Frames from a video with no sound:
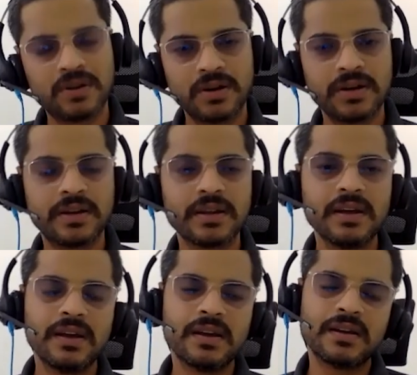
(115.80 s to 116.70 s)

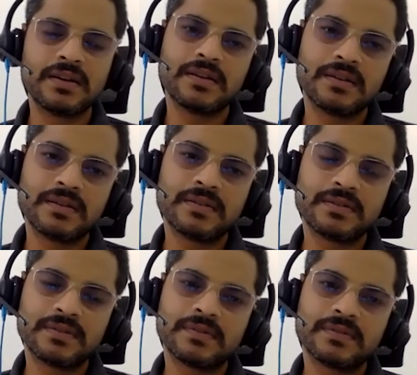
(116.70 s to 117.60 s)

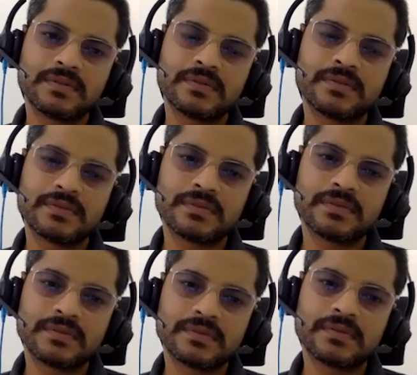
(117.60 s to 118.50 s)

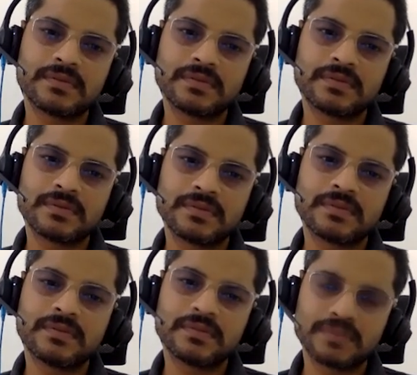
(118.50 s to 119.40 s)

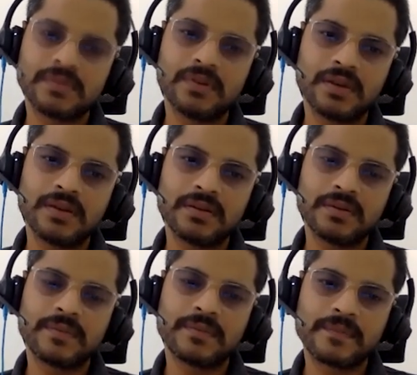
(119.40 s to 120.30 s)

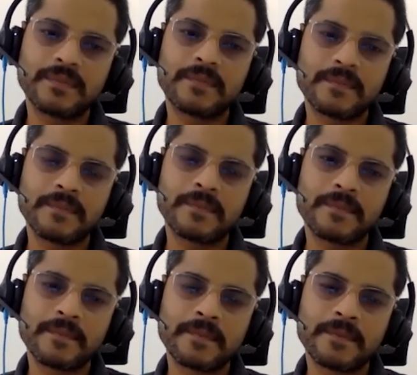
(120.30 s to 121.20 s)

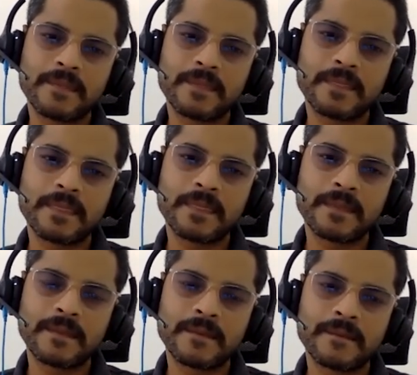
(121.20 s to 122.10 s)

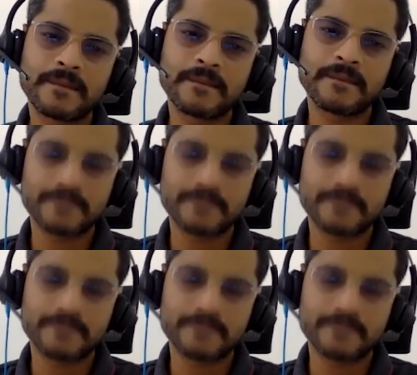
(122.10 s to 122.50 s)
(silent)